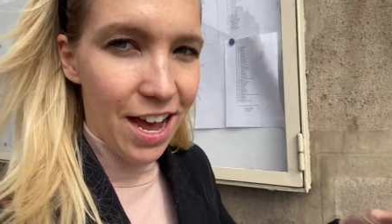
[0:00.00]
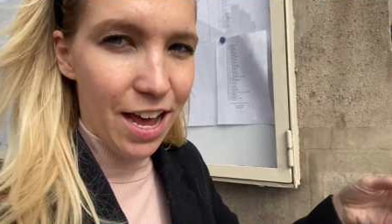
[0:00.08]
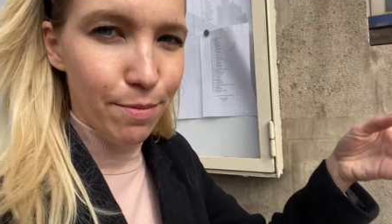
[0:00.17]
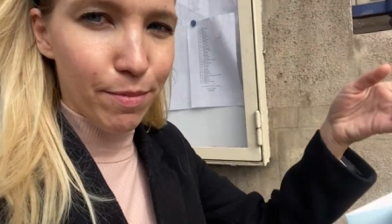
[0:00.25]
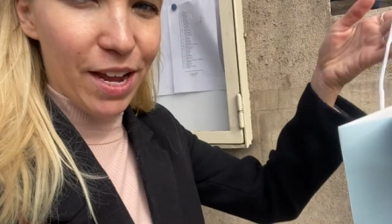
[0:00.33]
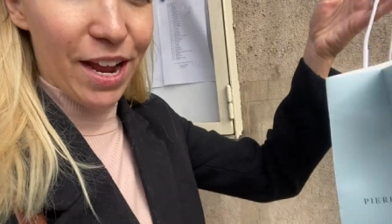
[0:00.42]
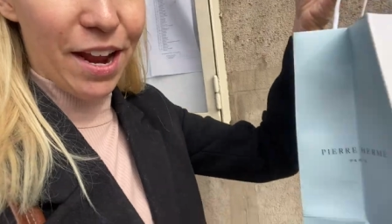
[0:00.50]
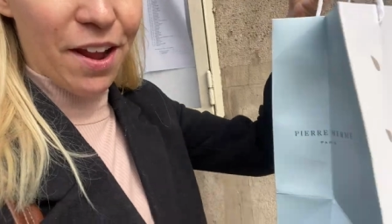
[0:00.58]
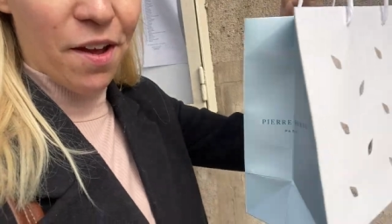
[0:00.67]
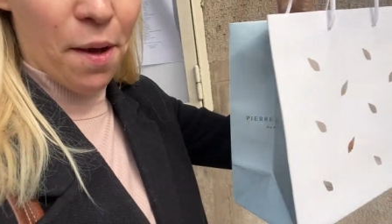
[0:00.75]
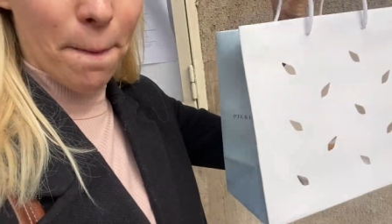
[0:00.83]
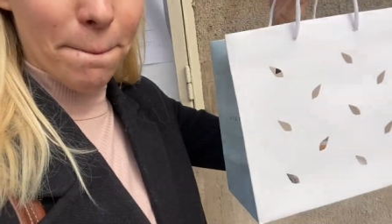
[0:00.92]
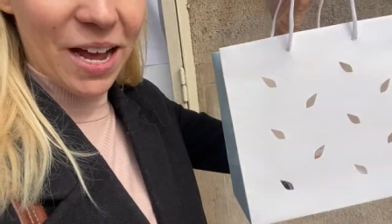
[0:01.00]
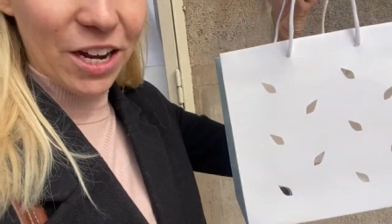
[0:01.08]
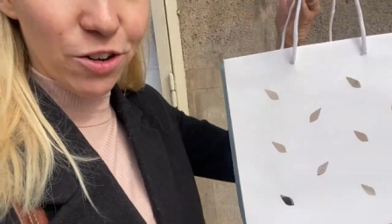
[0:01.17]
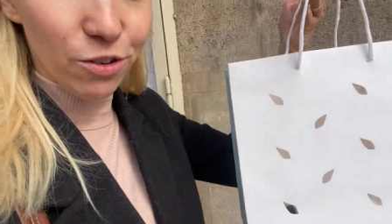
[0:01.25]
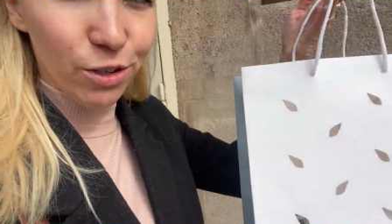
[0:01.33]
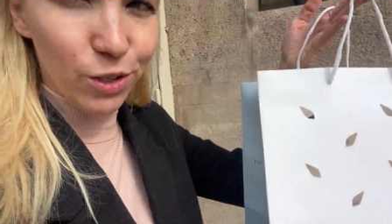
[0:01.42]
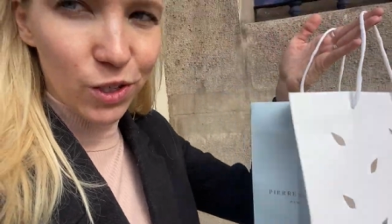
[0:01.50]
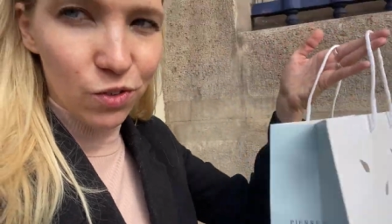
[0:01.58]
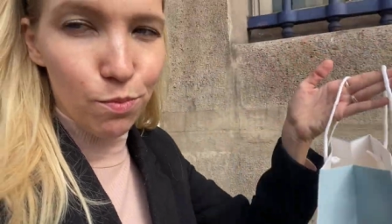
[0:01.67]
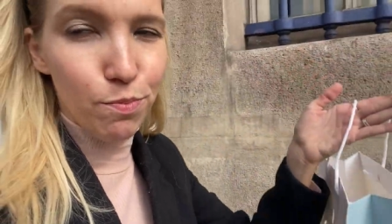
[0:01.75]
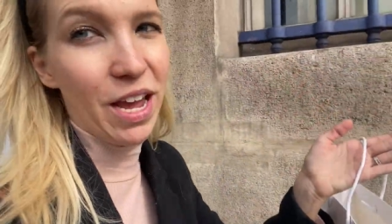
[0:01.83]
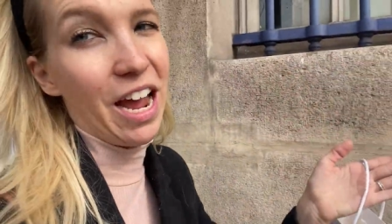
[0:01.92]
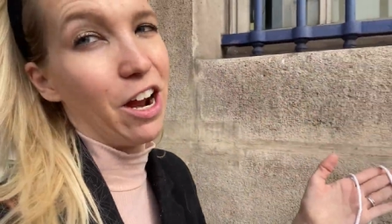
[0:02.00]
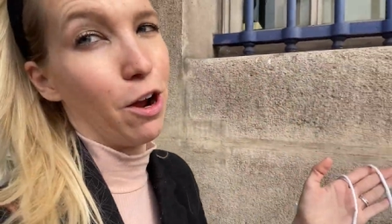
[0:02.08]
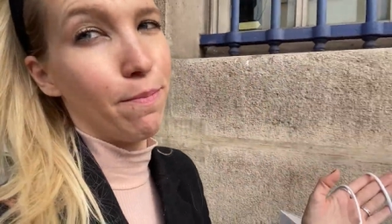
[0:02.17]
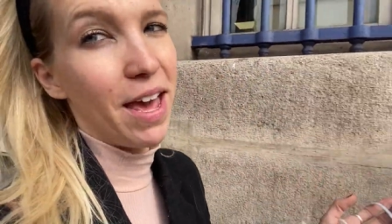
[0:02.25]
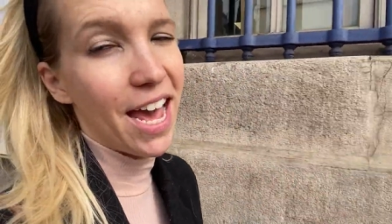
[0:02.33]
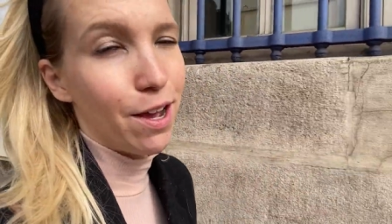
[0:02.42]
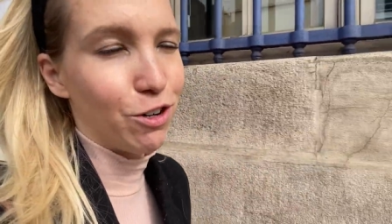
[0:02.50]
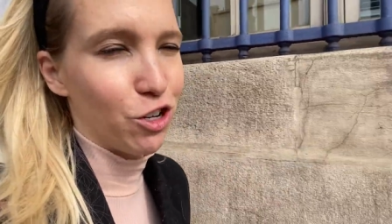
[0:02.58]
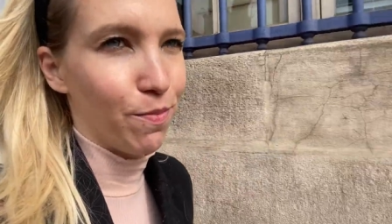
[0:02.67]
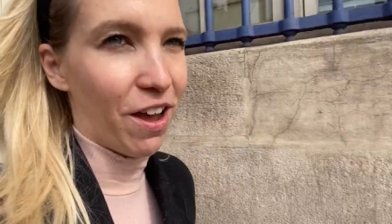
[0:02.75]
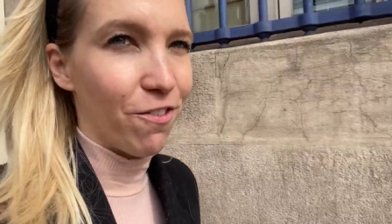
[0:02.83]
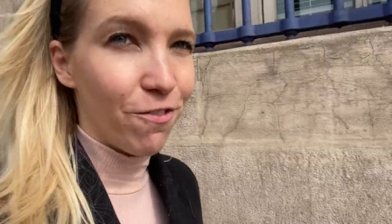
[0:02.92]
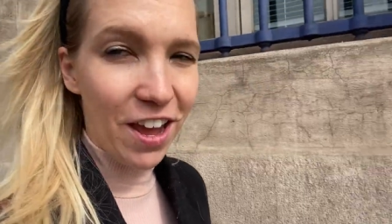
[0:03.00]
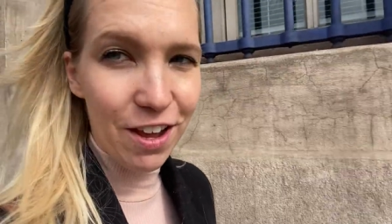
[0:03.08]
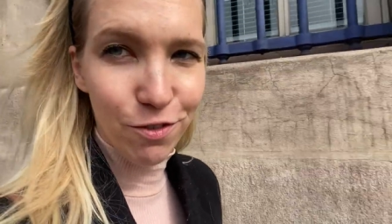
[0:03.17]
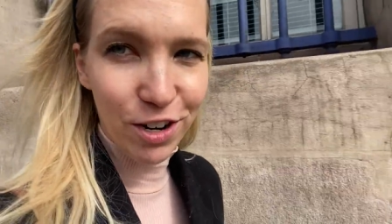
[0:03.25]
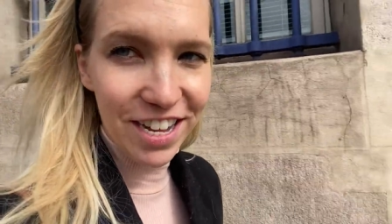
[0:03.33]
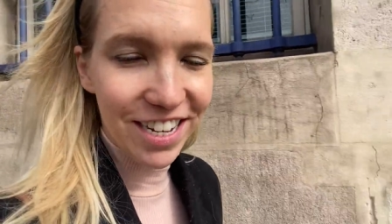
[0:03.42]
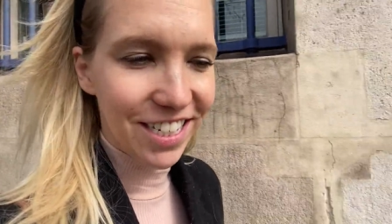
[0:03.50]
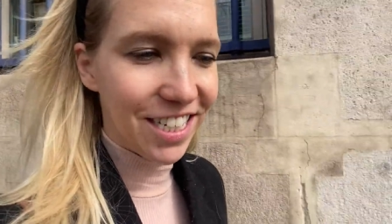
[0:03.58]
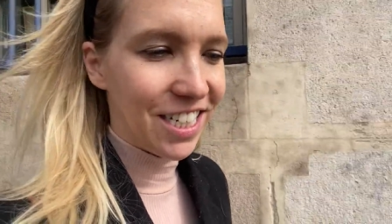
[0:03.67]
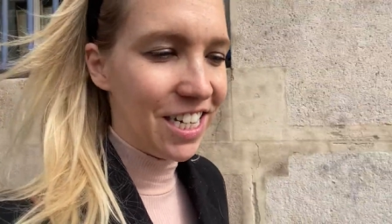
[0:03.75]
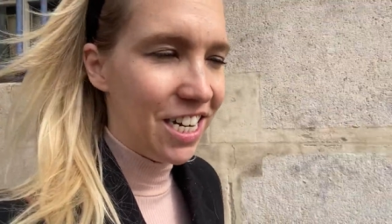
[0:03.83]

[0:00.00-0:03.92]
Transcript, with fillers: And my macaroons from Pierre Hermé, which are my favorite.